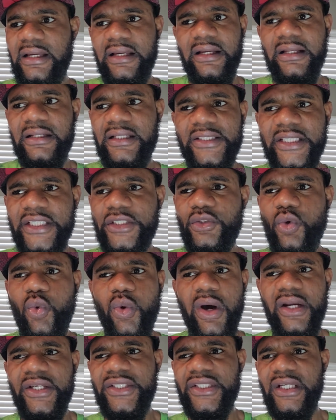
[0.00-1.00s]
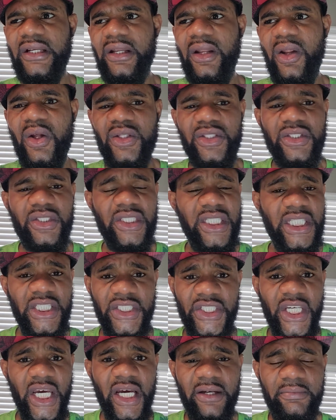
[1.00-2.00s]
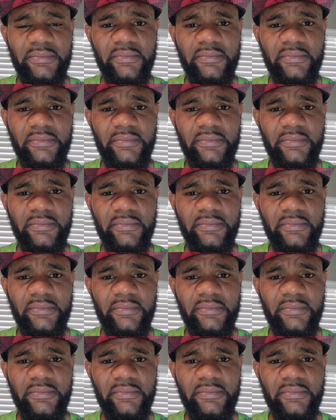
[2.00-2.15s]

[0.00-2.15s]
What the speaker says: the 601 is a lot easier.